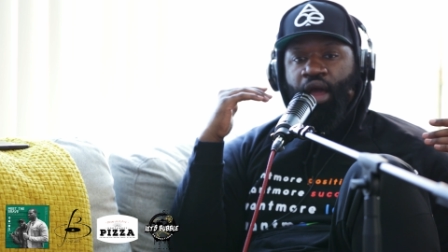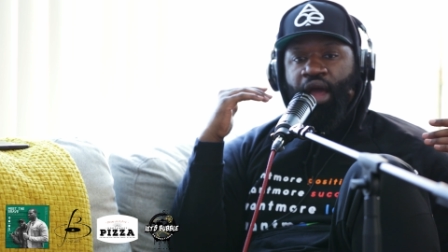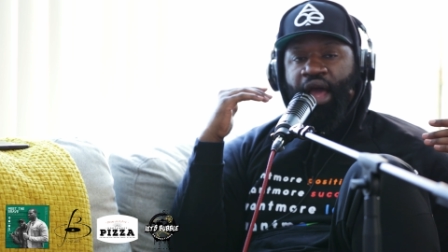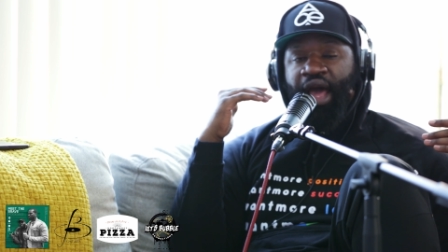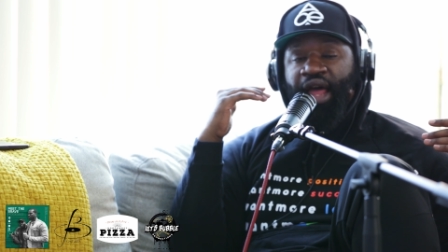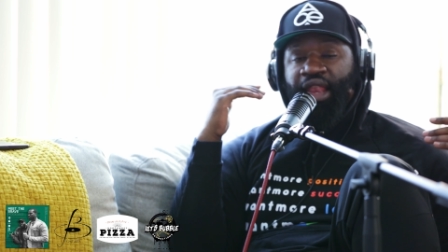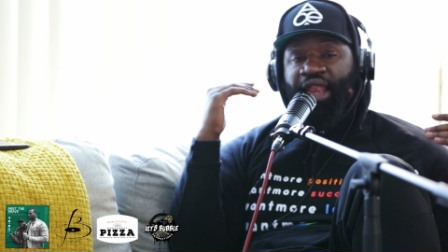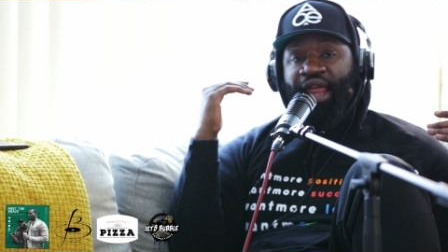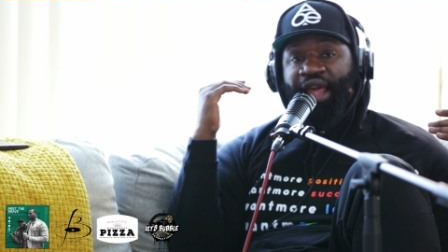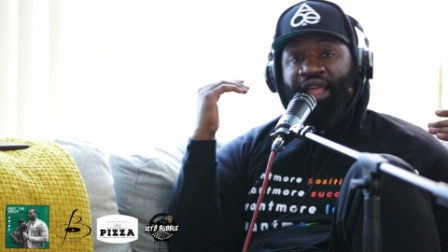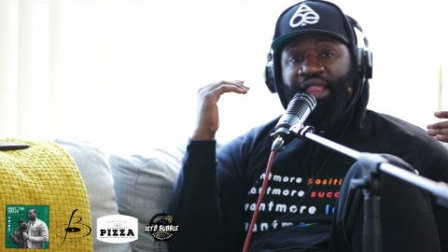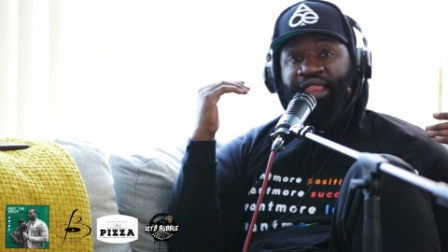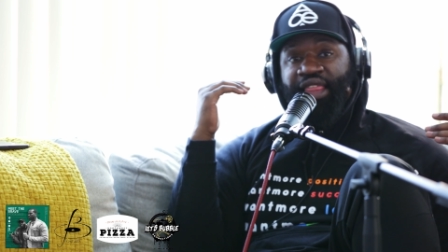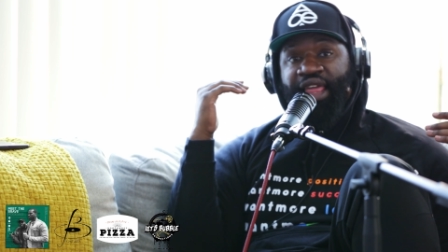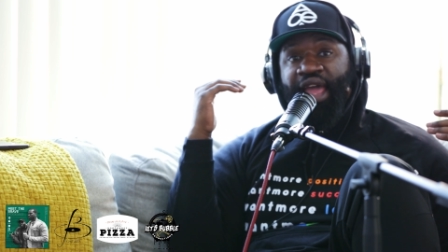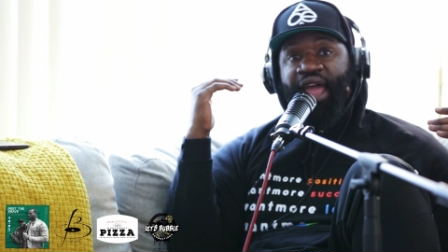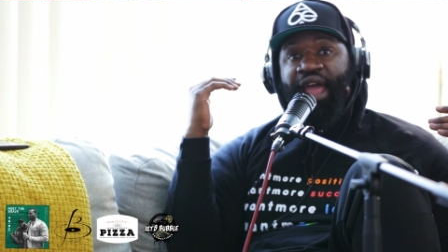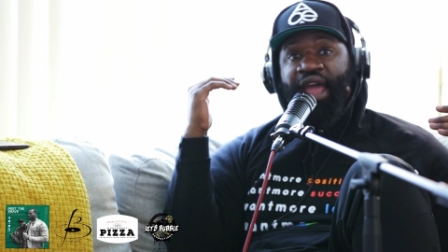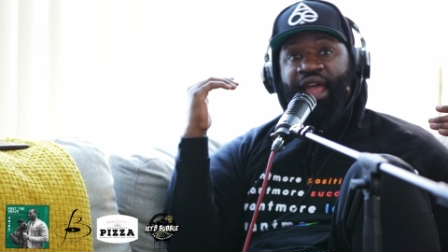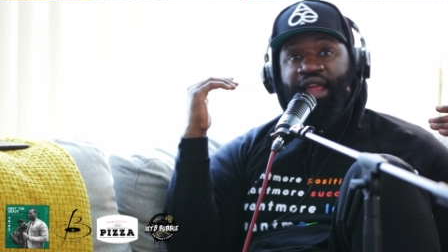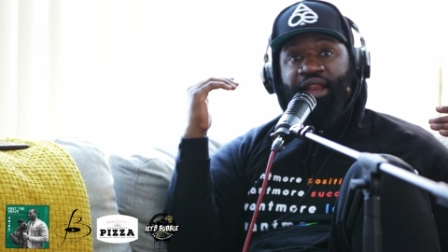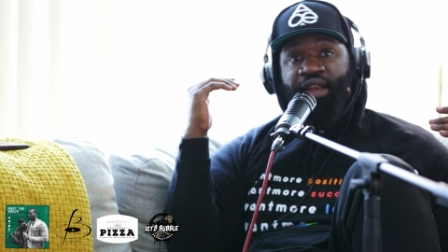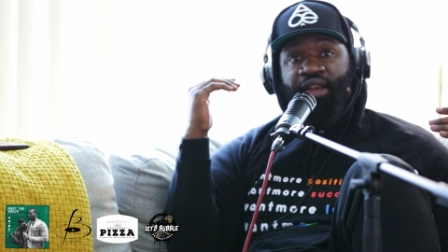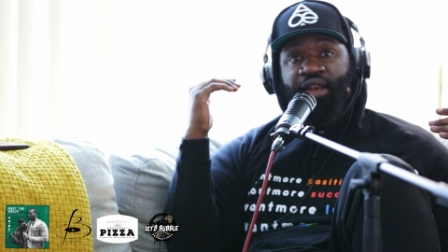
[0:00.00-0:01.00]
I like
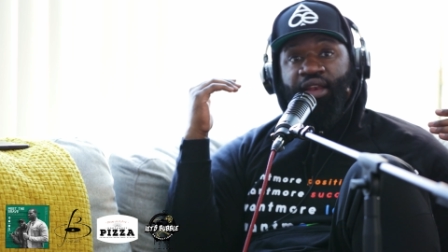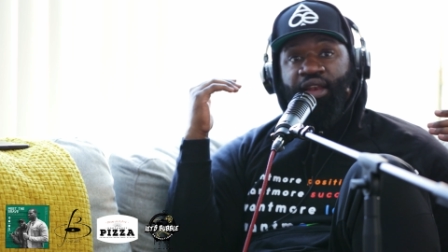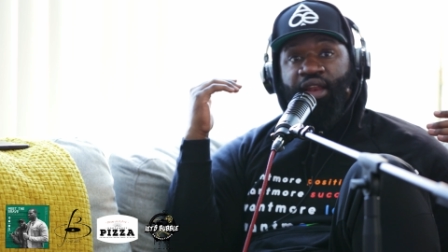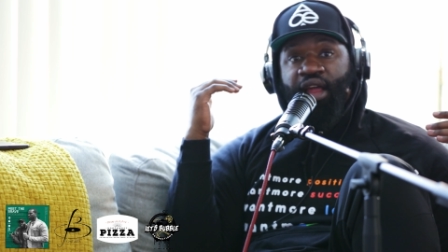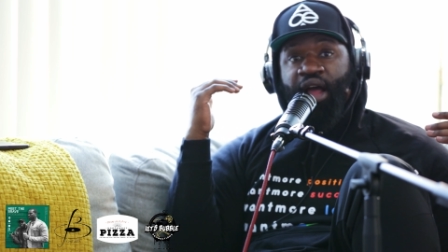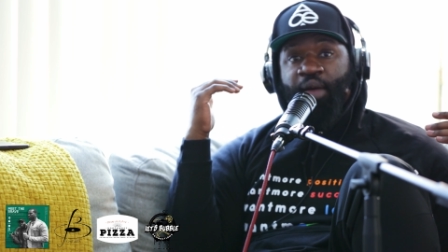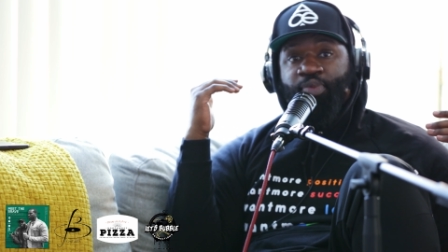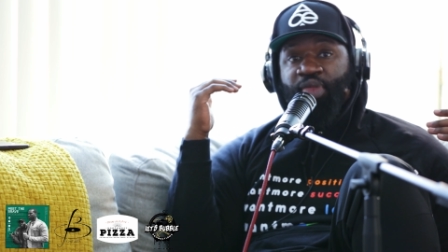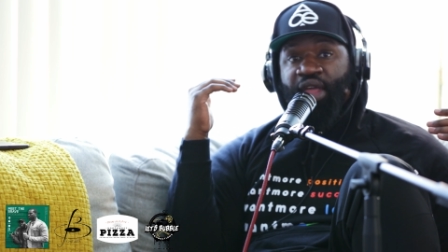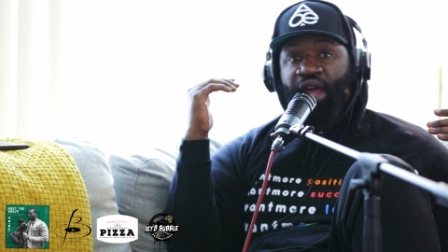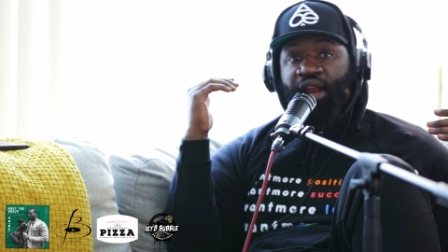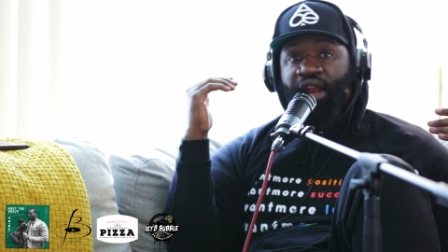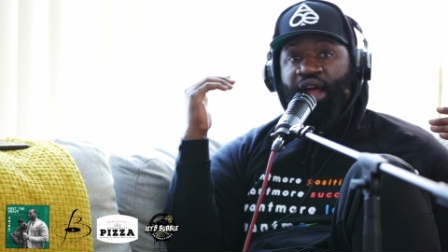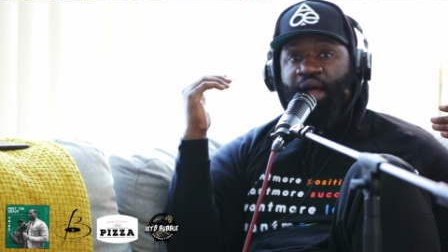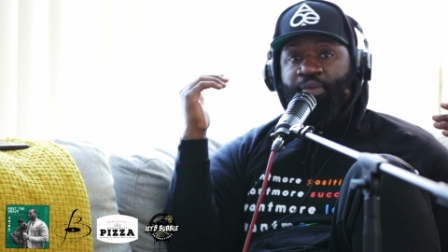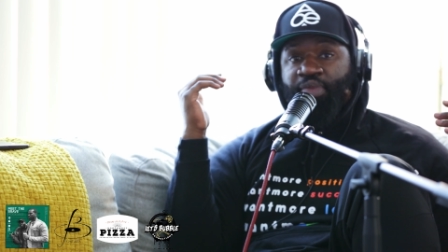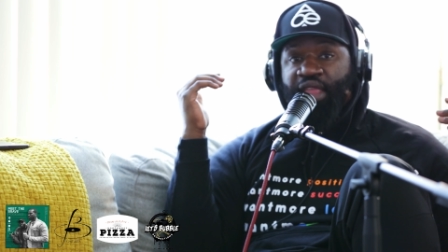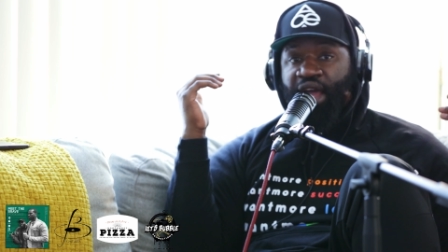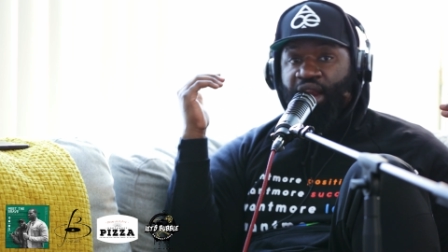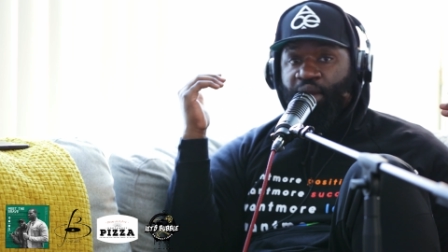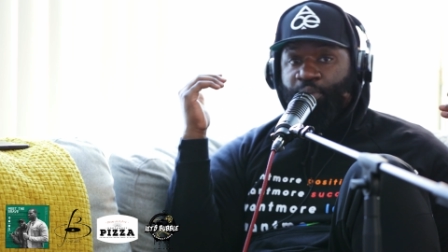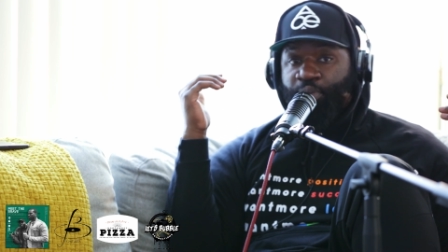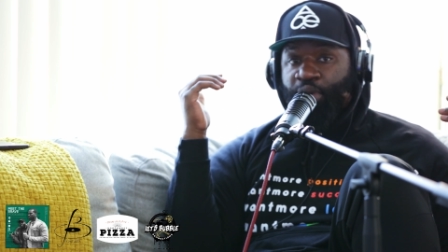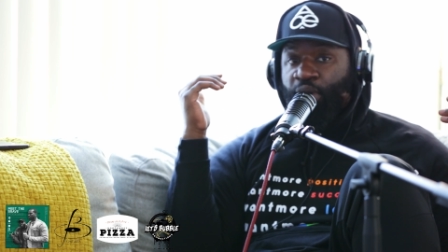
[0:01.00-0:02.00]
that. I'm not
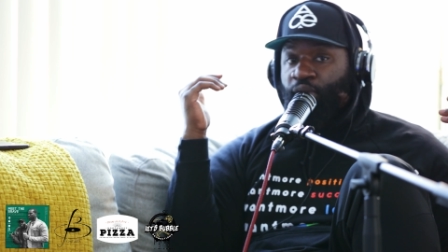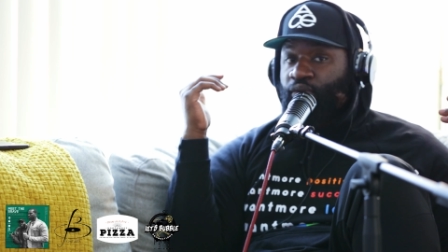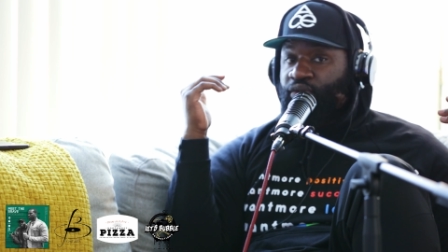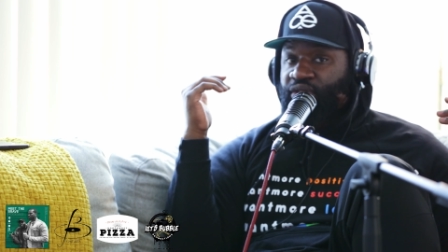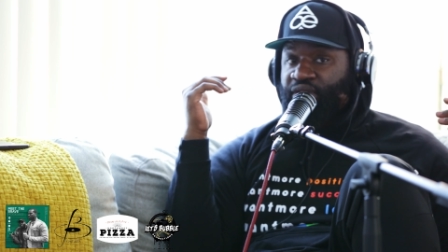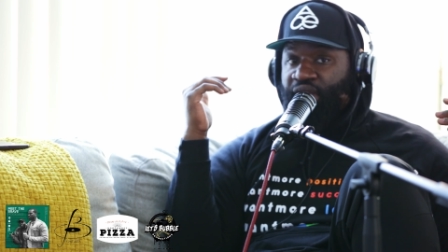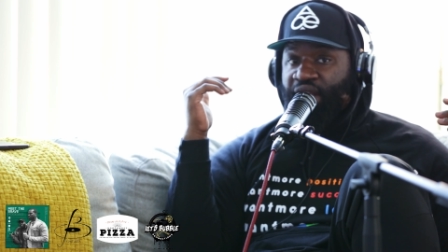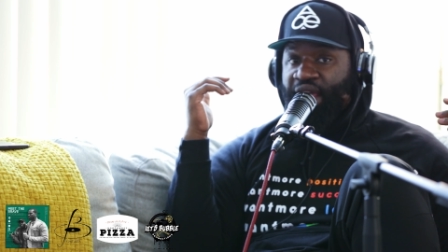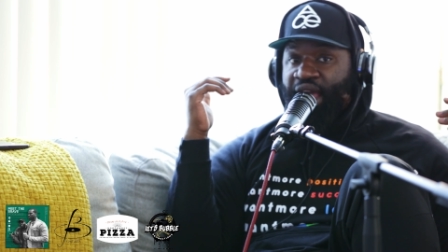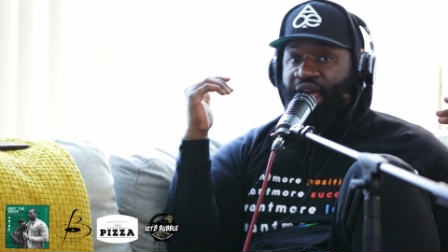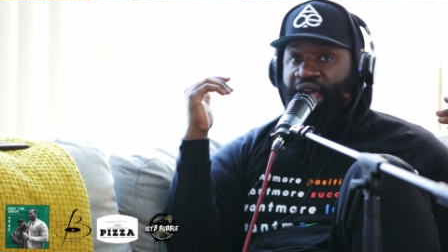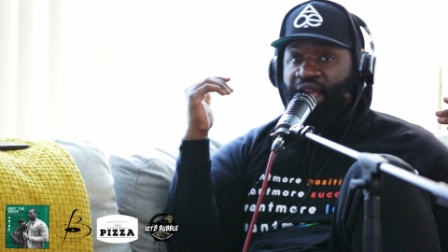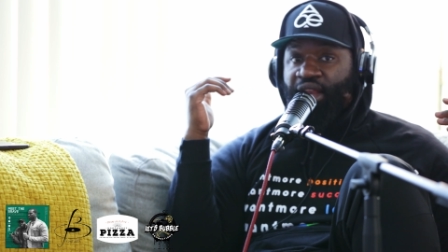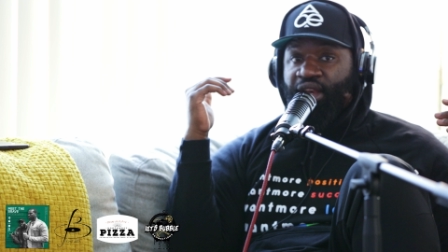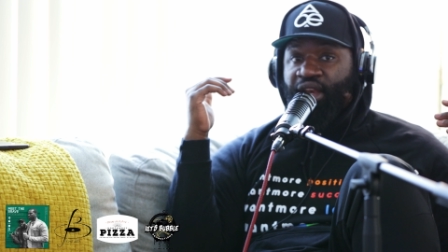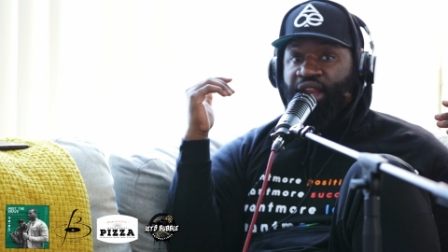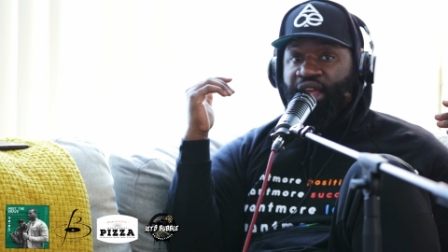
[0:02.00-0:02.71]
opposed to that.